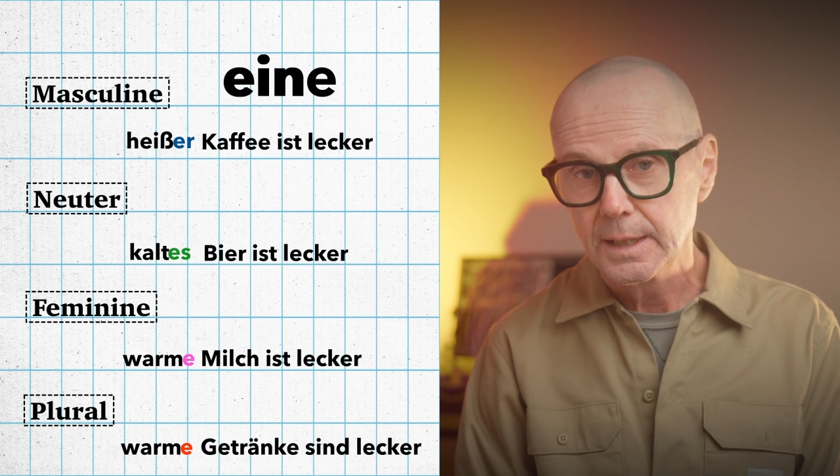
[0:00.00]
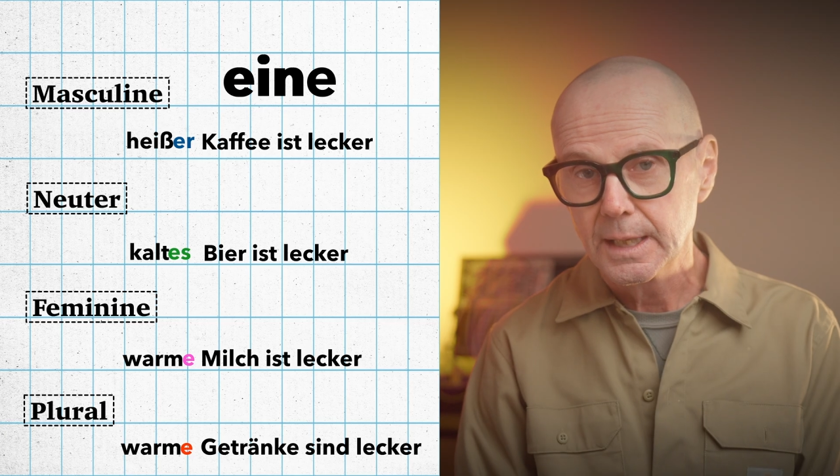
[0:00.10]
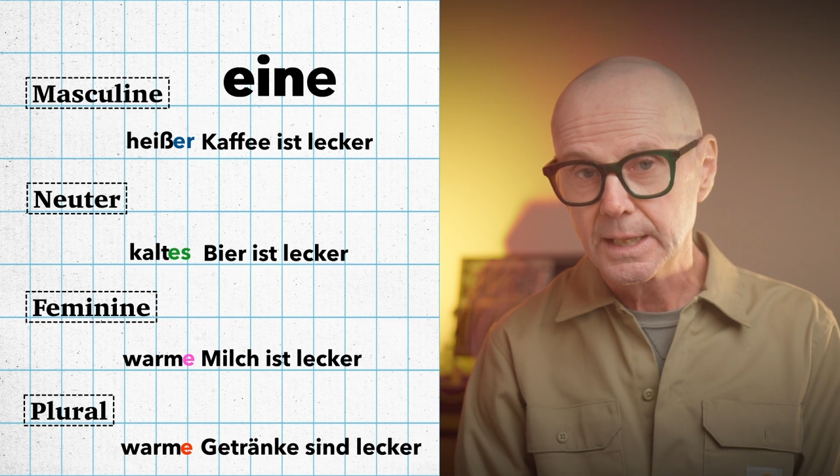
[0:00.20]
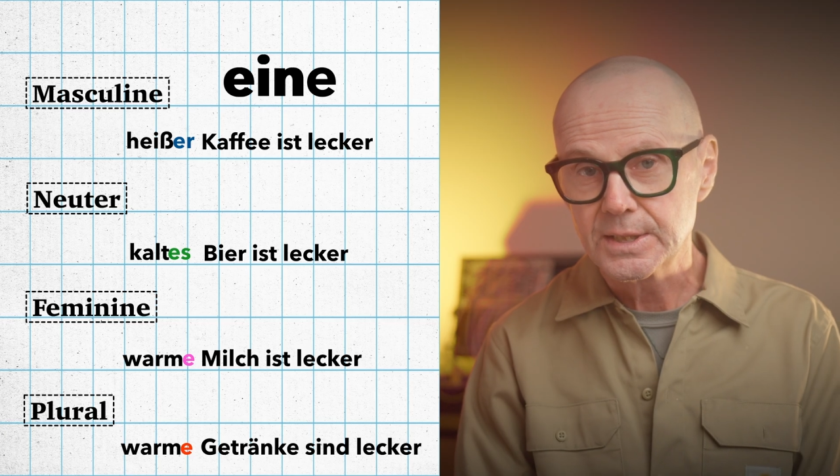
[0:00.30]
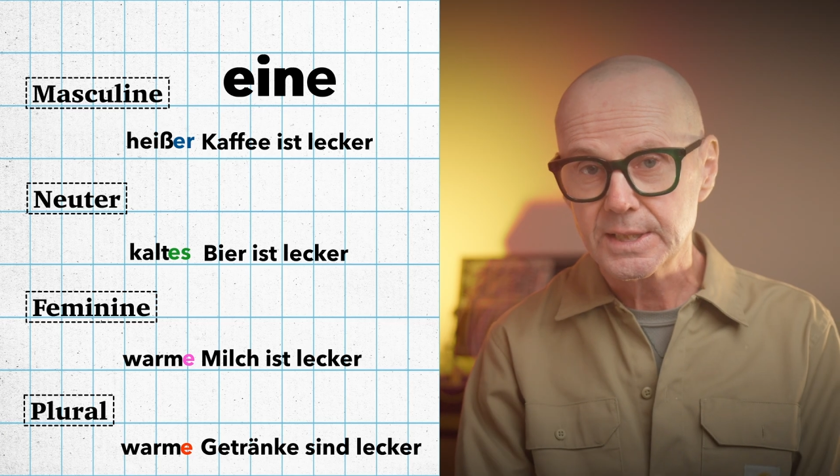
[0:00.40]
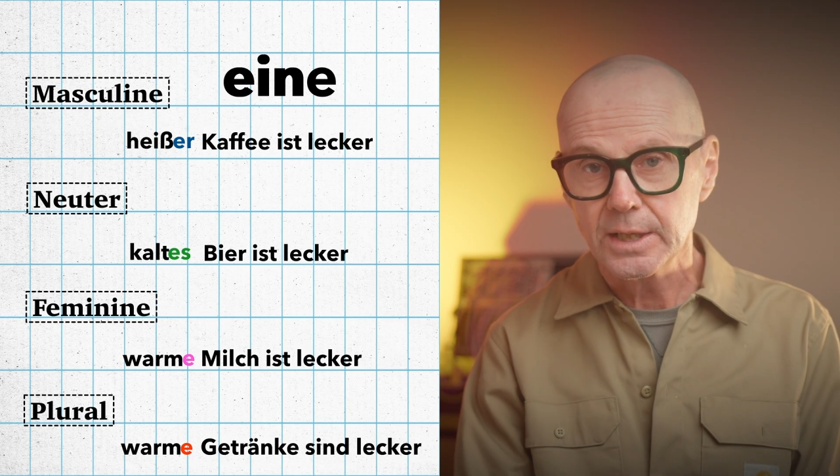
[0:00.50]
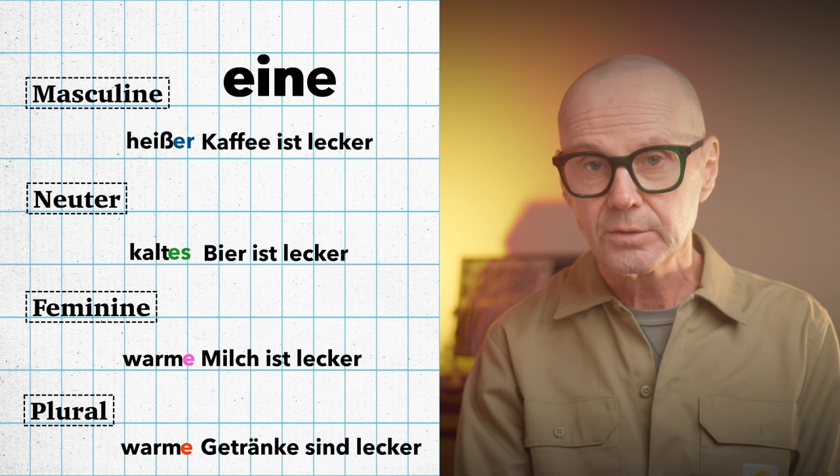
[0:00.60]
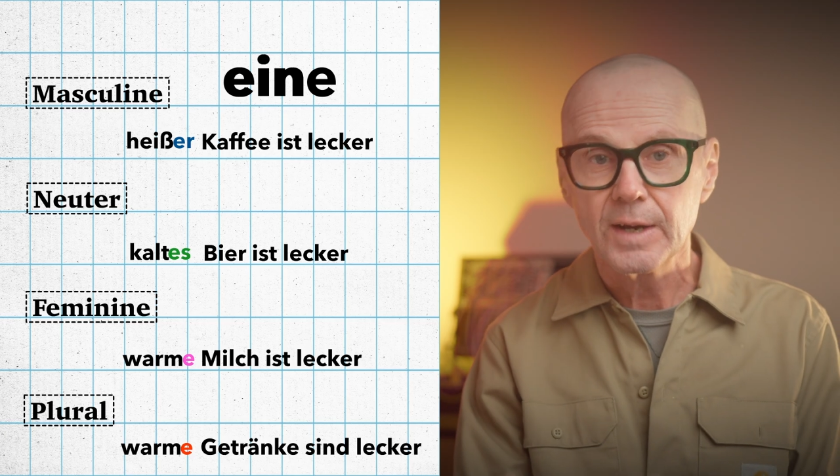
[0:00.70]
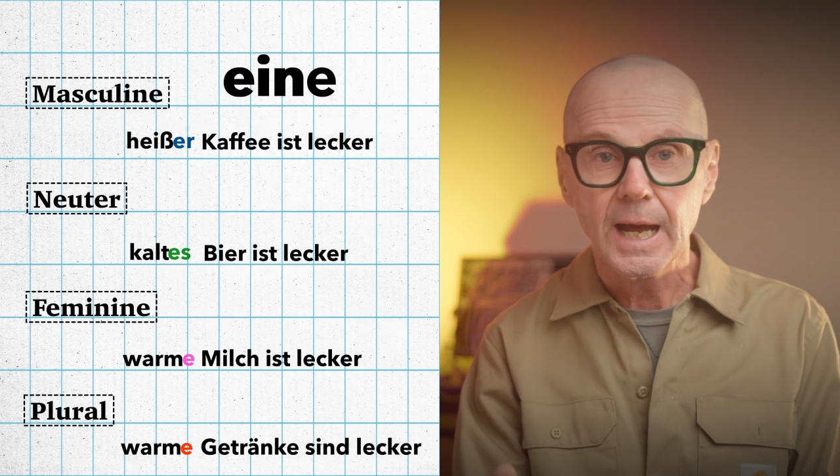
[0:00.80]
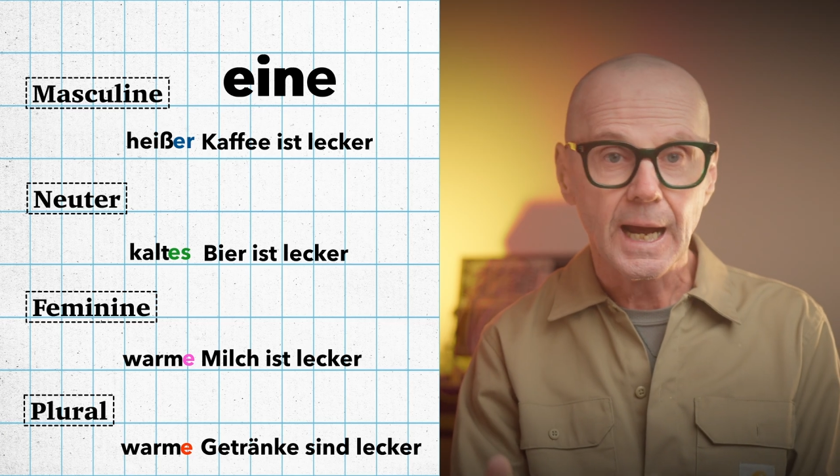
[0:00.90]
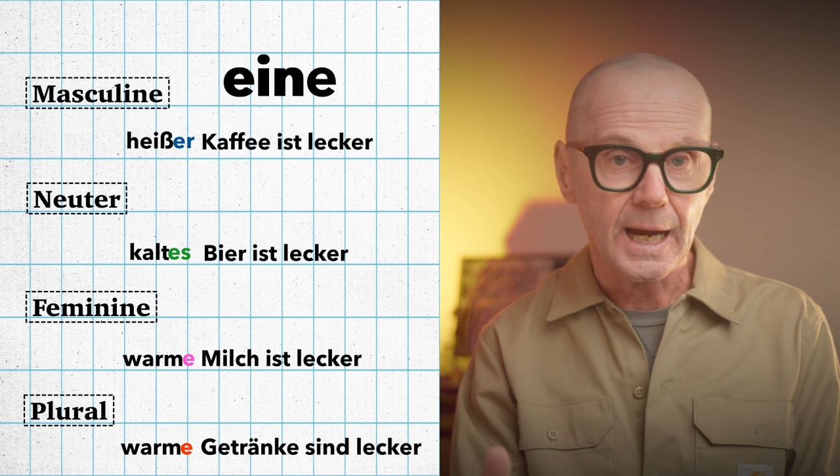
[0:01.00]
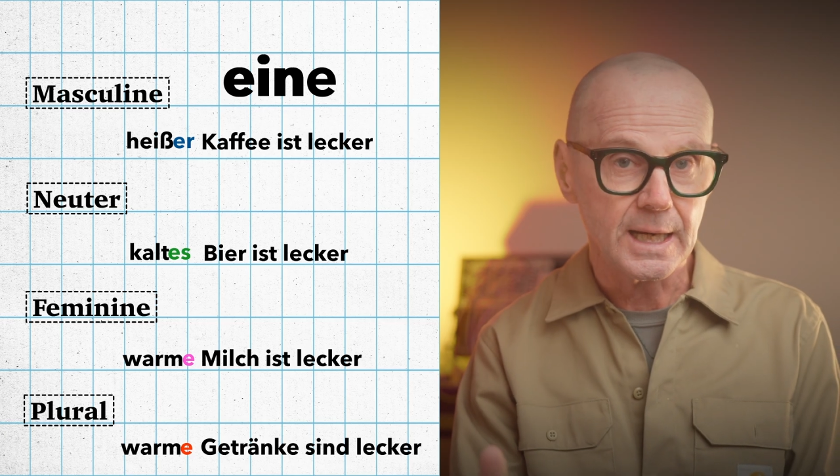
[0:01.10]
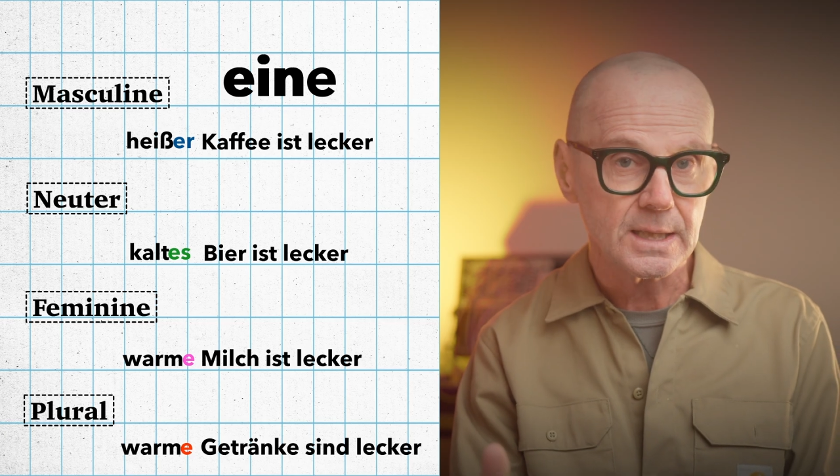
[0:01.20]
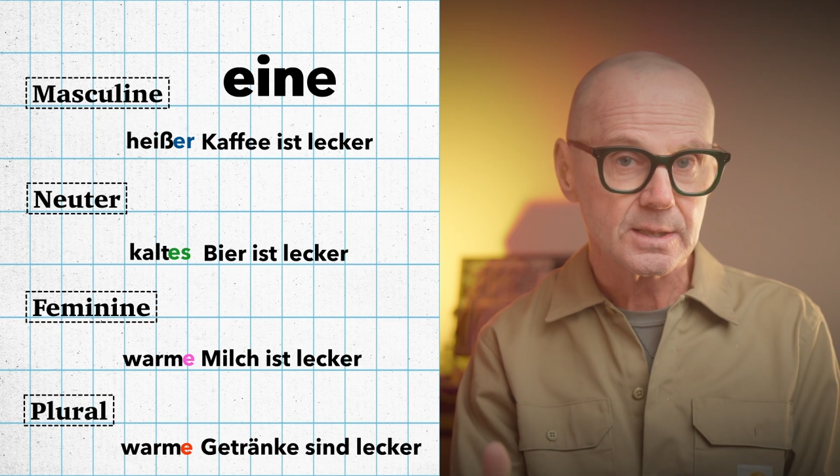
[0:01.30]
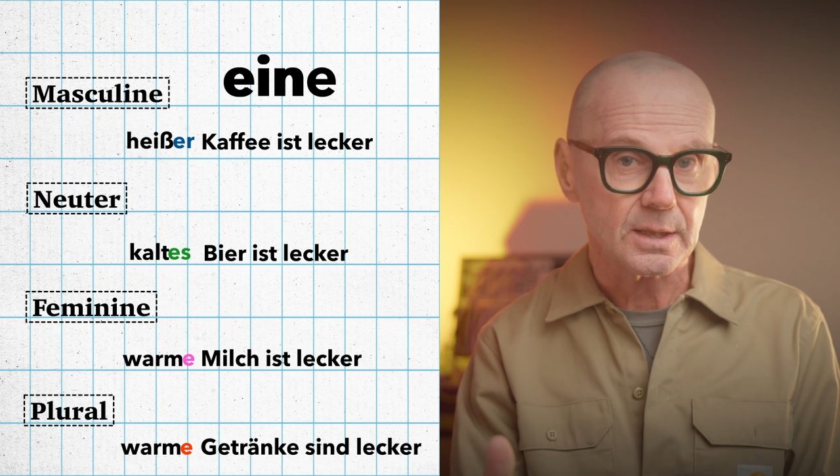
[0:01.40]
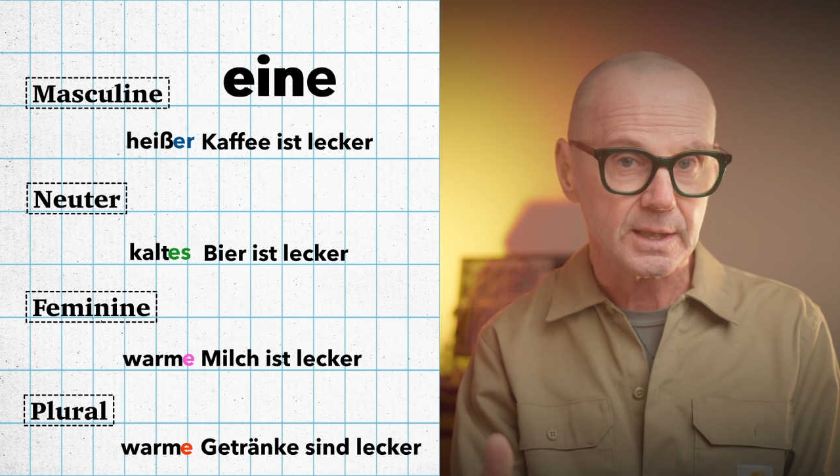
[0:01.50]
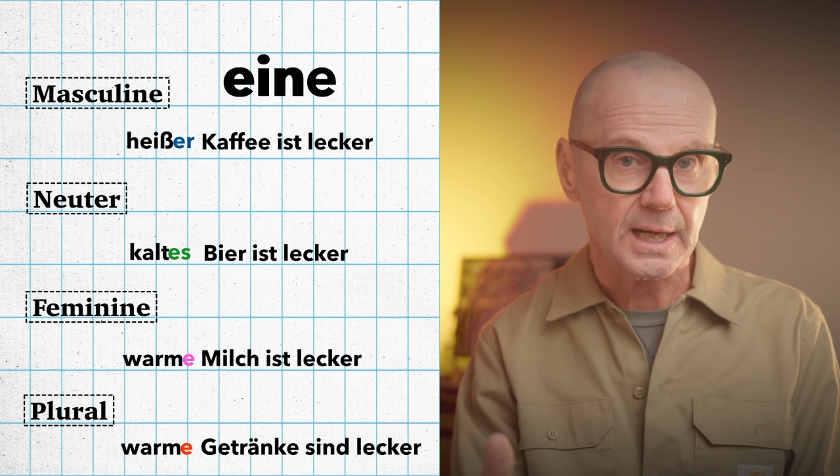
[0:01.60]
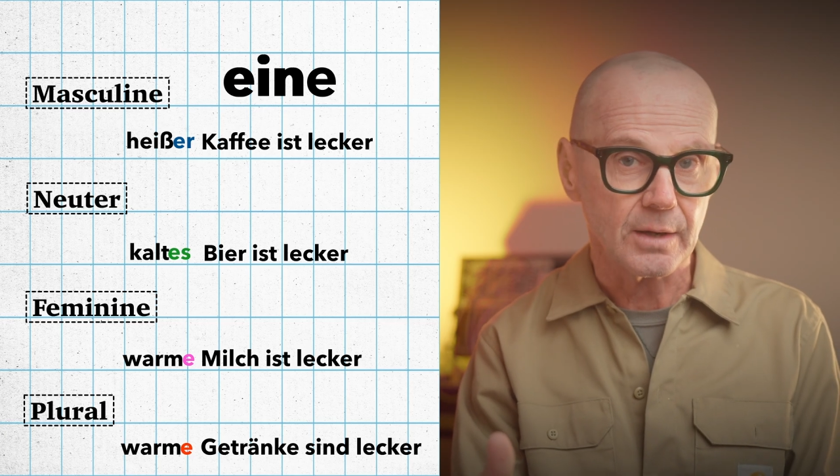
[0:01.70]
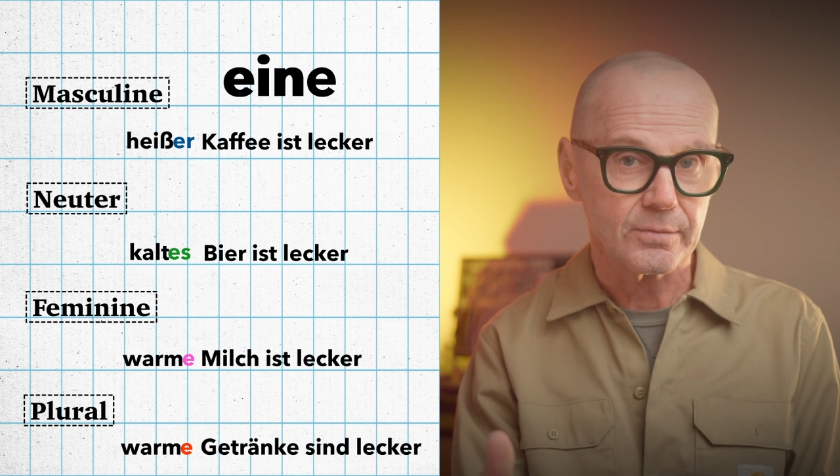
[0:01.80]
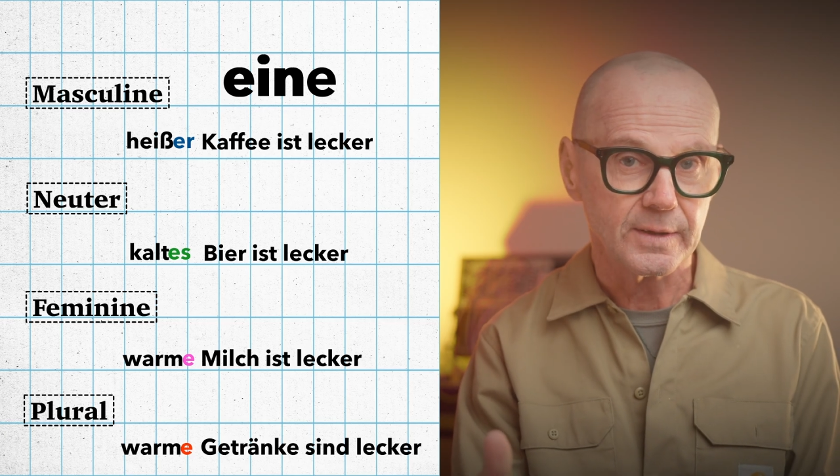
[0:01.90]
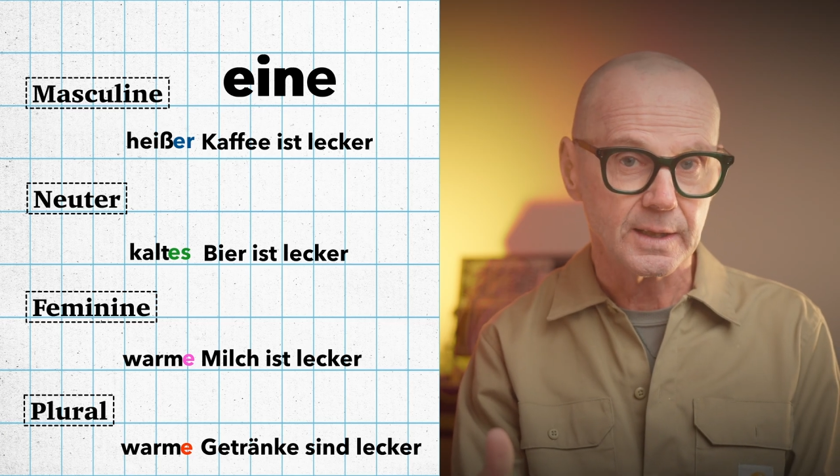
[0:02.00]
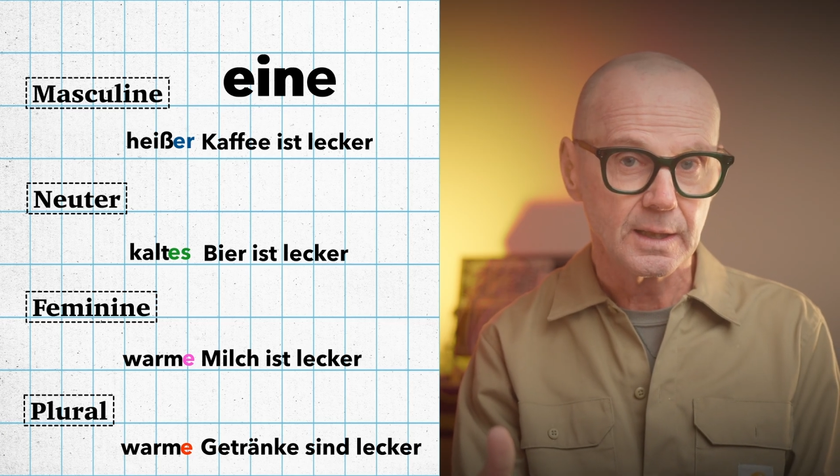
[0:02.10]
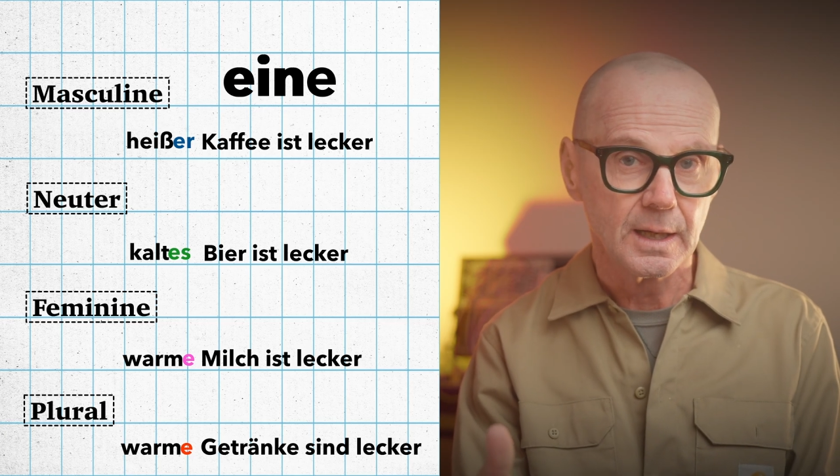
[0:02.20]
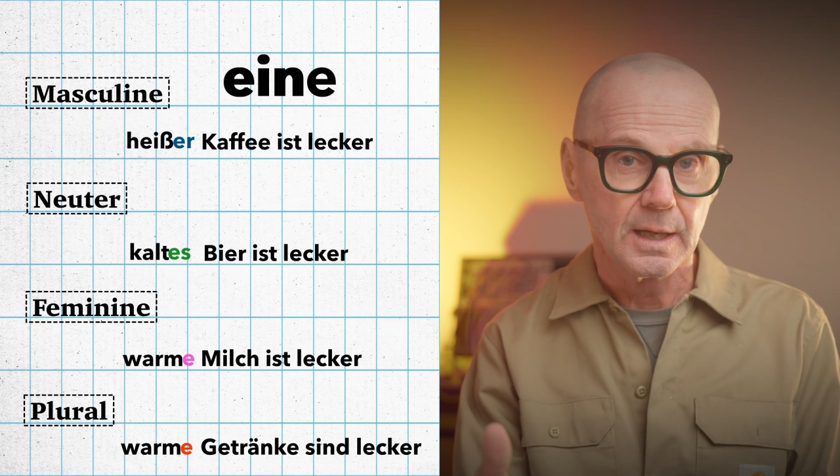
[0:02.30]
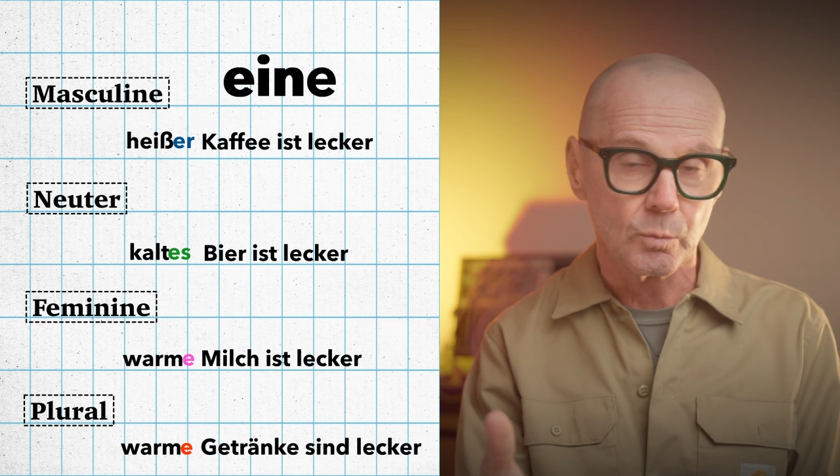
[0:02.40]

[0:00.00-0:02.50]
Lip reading: Instead of heißer Kaffee,